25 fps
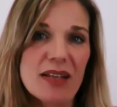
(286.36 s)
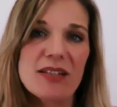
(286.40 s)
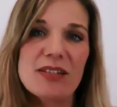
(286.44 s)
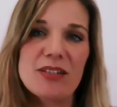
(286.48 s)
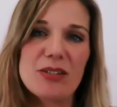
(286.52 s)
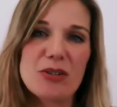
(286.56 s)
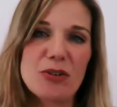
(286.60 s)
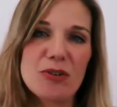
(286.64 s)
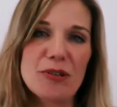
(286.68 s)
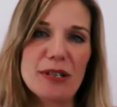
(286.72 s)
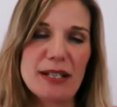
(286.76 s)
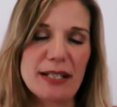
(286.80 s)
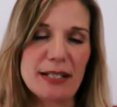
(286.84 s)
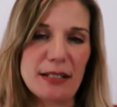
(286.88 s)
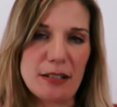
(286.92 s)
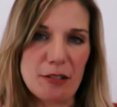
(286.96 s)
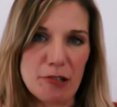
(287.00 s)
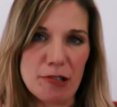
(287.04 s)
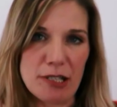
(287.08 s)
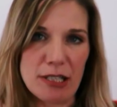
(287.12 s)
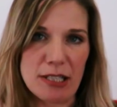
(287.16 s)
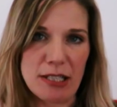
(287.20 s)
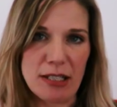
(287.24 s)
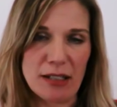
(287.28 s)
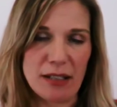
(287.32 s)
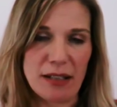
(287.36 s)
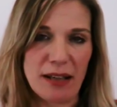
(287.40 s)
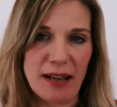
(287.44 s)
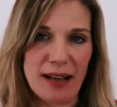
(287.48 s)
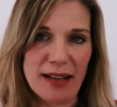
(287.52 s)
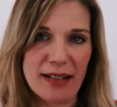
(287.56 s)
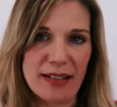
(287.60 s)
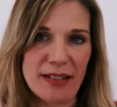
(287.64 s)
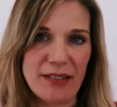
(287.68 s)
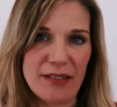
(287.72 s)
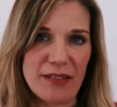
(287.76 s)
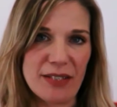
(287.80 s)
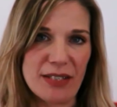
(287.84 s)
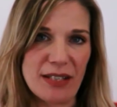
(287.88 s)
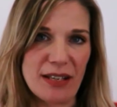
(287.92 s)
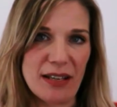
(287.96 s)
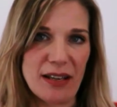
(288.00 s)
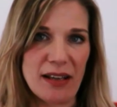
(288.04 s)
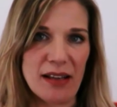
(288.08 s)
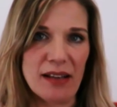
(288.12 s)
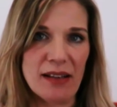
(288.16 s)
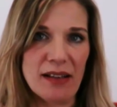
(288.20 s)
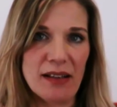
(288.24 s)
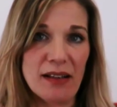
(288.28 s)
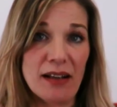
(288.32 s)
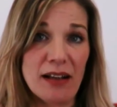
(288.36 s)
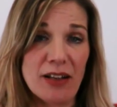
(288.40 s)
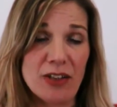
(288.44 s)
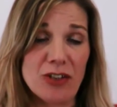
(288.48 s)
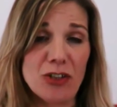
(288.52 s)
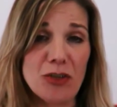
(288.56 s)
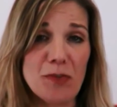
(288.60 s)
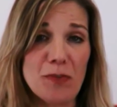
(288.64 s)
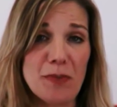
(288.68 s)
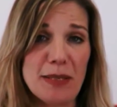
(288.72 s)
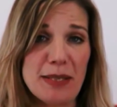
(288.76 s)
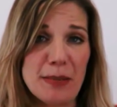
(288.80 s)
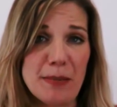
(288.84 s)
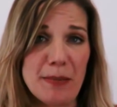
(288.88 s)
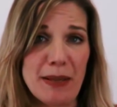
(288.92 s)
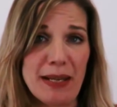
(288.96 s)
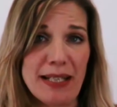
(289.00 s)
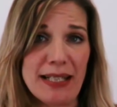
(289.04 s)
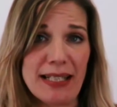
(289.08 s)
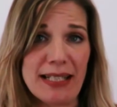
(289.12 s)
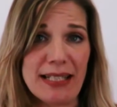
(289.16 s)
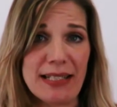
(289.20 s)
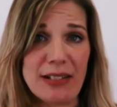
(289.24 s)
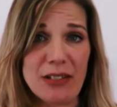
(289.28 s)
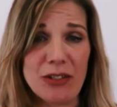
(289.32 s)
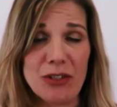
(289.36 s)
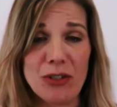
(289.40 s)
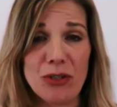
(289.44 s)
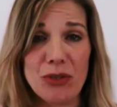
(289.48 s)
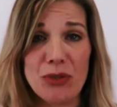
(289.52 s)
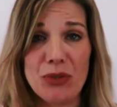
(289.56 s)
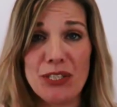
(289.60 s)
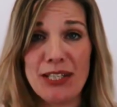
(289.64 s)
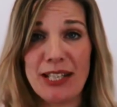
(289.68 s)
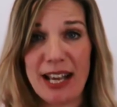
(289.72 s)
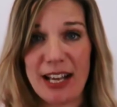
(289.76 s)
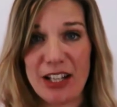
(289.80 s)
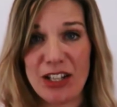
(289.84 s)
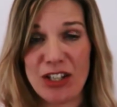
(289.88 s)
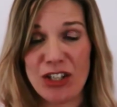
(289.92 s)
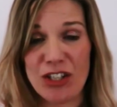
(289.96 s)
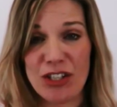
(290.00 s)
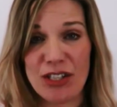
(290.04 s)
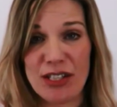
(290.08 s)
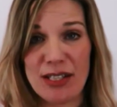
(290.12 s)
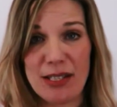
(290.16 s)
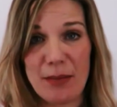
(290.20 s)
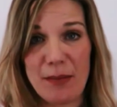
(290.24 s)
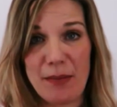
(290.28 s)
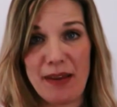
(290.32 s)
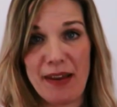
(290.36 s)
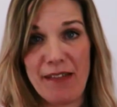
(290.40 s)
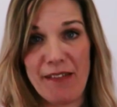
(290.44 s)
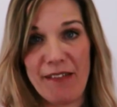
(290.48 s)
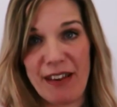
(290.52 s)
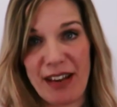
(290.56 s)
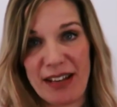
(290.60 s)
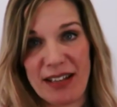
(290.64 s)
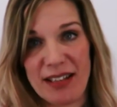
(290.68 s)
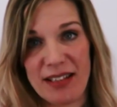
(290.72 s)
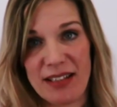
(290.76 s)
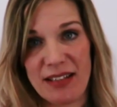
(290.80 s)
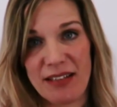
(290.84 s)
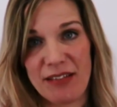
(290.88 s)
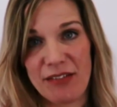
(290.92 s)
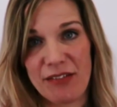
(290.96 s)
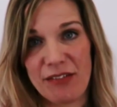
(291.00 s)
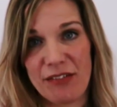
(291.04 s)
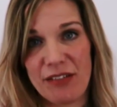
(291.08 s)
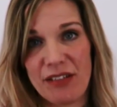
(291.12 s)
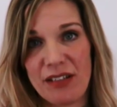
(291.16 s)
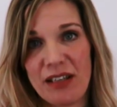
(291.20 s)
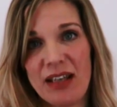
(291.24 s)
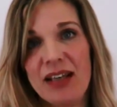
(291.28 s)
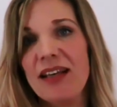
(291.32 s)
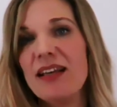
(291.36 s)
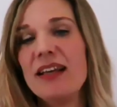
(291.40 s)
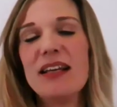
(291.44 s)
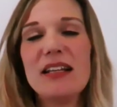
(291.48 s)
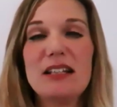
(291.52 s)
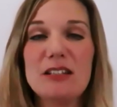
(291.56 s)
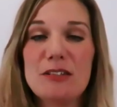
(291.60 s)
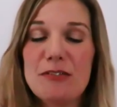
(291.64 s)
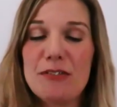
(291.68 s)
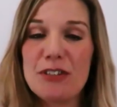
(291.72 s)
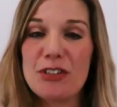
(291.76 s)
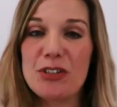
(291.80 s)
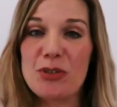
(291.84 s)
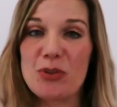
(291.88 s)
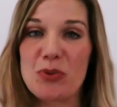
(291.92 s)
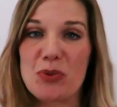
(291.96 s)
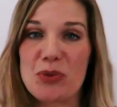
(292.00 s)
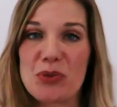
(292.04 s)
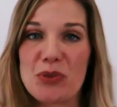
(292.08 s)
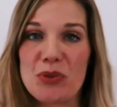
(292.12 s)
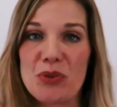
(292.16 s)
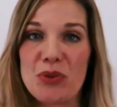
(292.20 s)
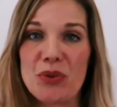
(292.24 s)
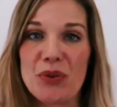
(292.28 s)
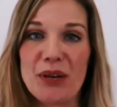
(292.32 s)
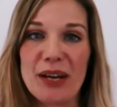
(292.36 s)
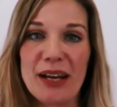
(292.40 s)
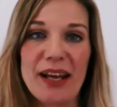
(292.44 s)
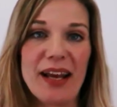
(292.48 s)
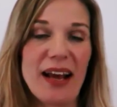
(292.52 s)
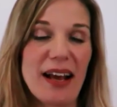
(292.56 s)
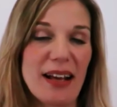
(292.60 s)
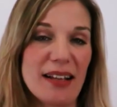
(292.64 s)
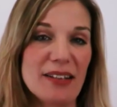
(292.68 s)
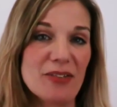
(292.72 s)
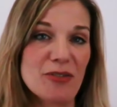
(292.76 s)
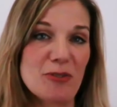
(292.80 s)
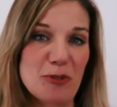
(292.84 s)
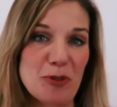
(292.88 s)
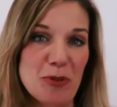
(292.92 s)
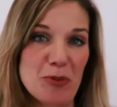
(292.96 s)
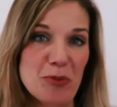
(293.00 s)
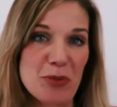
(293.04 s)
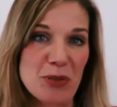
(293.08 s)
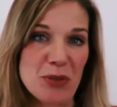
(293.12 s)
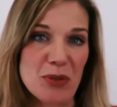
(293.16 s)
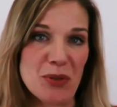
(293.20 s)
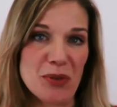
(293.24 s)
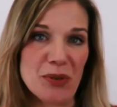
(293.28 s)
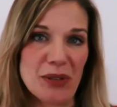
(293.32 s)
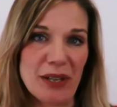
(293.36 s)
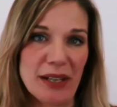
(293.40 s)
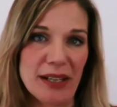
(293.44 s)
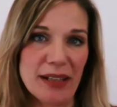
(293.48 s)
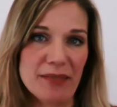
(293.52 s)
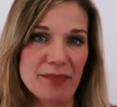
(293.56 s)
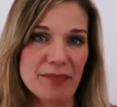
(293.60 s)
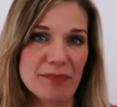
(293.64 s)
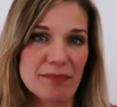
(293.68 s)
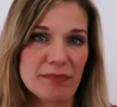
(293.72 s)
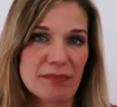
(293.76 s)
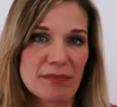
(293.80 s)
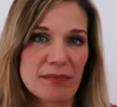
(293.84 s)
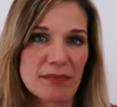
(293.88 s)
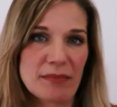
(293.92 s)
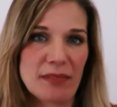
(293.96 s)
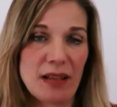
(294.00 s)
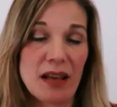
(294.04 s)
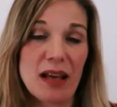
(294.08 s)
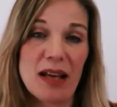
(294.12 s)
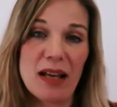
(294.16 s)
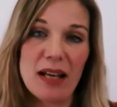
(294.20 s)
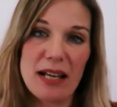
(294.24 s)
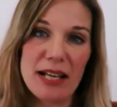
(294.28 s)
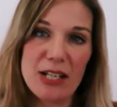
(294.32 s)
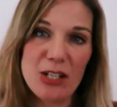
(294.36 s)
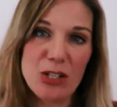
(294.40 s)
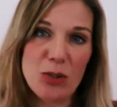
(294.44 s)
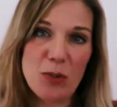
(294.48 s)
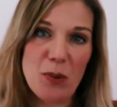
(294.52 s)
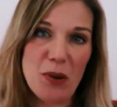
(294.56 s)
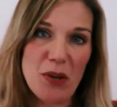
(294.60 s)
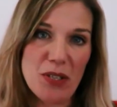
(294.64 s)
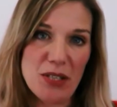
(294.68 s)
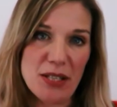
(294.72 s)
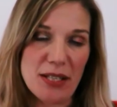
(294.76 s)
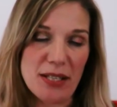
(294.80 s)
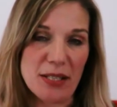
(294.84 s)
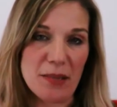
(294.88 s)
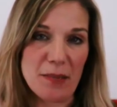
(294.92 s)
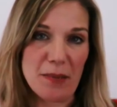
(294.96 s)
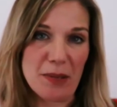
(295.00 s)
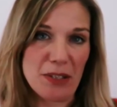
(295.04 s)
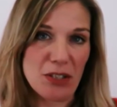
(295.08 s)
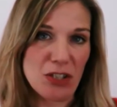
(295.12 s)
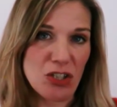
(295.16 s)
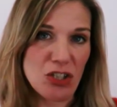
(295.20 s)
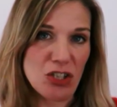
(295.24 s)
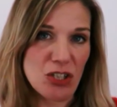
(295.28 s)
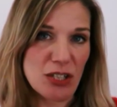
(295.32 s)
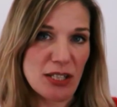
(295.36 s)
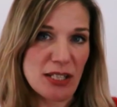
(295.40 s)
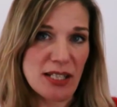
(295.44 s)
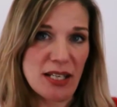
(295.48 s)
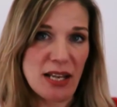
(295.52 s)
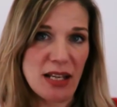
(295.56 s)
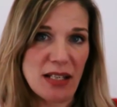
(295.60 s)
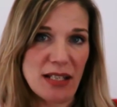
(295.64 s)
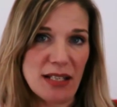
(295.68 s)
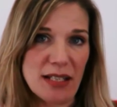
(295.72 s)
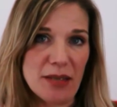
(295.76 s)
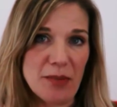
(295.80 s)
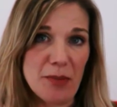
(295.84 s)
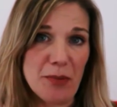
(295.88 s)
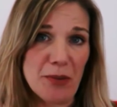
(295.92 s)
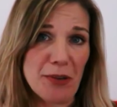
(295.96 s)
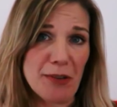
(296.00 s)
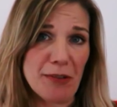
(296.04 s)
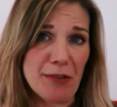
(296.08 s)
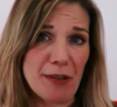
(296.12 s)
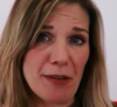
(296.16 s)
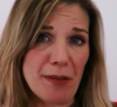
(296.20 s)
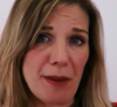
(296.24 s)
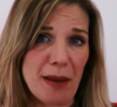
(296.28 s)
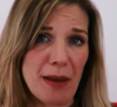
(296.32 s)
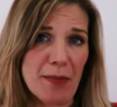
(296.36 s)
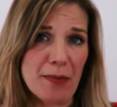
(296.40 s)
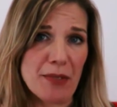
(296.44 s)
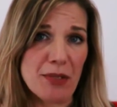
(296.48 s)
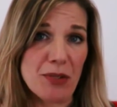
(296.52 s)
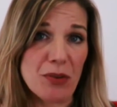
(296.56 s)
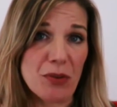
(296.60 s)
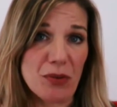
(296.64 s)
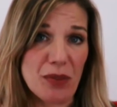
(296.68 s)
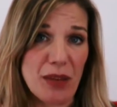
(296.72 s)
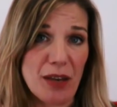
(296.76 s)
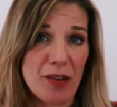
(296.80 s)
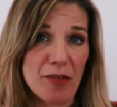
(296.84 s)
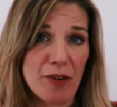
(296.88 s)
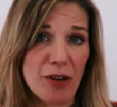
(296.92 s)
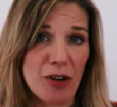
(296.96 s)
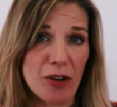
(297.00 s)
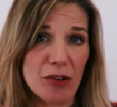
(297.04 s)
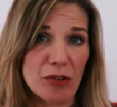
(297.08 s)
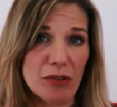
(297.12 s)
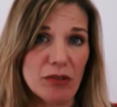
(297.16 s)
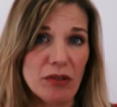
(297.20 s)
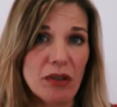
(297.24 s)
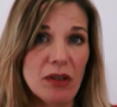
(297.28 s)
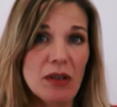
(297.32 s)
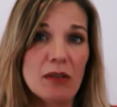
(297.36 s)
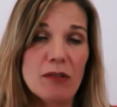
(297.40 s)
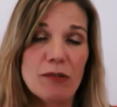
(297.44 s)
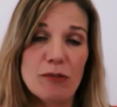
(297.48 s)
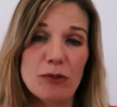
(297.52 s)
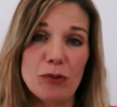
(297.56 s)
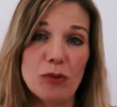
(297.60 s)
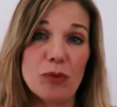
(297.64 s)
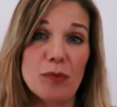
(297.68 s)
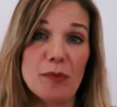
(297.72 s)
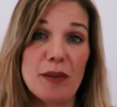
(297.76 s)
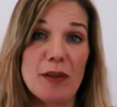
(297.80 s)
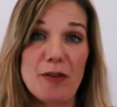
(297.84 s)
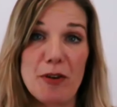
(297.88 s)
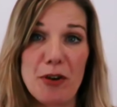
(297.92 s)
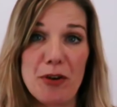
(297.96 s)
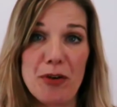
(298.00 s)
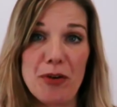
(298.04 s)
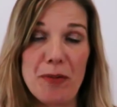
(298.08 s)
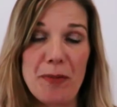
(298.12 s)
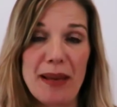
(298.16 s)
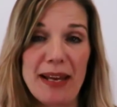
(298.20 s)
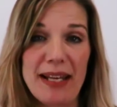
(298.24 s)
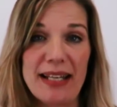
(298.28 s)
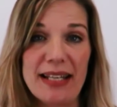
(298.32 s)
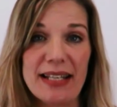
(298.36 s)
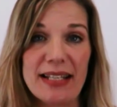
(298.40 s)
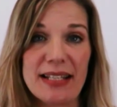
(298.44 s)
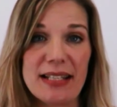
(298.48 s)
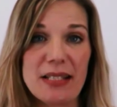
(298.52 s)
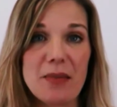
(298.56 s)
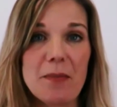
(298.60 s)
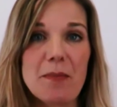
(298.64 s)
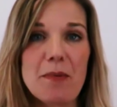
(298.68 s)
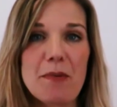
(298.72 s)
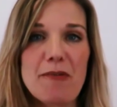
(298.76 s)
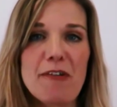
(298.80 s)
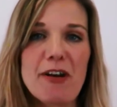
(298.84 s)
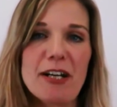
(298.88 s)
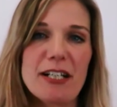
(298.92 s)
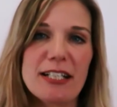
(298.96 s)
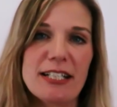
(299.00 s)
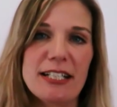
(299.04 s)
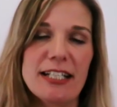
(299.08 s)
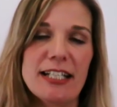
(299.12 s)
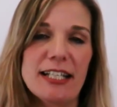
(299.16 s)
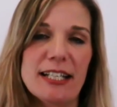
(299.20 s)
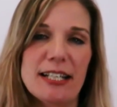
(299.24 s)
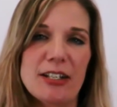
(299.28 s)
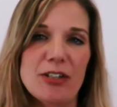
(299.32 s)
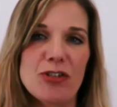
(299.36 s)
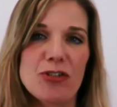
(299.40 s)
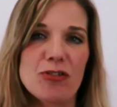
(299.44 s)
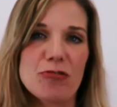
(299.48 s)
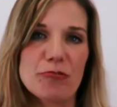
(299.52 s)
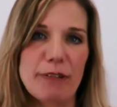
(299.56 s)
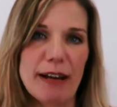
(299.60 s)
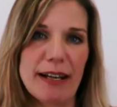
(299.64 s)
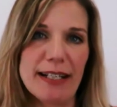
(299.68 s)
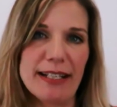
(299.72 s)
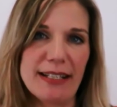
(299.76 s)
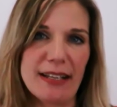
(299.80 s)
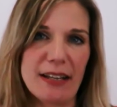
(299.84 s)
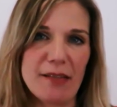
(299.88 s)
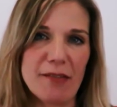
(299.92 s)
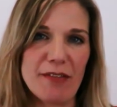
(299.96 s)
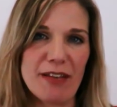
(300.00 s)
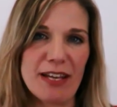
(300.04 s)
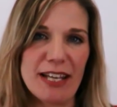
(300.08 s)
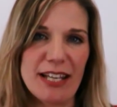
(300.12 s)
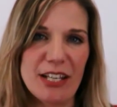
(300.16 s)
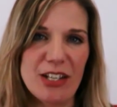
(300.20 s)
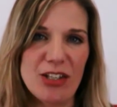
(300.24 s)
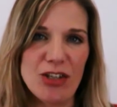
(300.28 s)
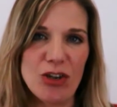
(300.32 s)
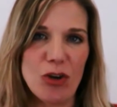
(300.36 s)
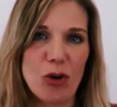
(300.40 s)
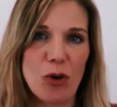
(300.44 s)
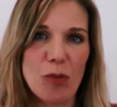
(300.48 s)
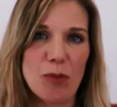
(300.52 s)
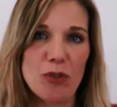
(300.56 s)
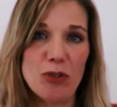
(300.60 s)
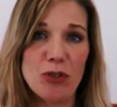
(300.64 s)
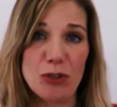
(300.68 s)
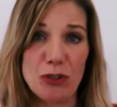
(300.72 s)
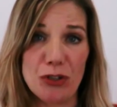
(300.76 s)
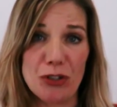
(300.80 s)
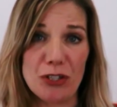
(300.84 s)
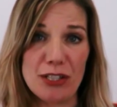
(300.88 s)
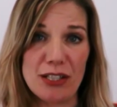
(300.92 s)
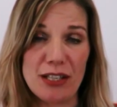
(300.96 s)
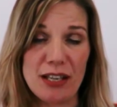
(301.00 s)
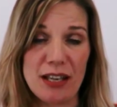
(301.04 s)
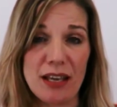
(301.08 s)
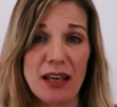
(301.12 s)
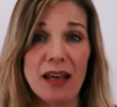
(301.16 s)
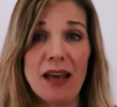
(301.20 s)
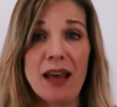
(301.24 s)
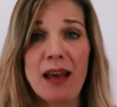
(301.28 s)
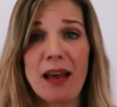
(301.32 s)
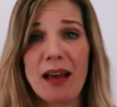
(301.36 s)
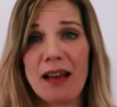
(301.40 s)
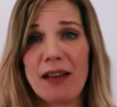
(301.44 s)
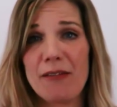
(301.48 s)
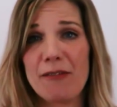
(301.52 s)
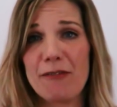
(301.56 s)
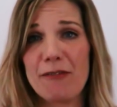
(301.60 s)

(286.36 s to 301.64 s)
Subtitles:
Scoring is a critical activity and should be split into 2 sections to be effective: individual scoring and group scoring. Each participant should study the briefing papers on their own, form their own opinions, and provide an initial rating for each opportunity and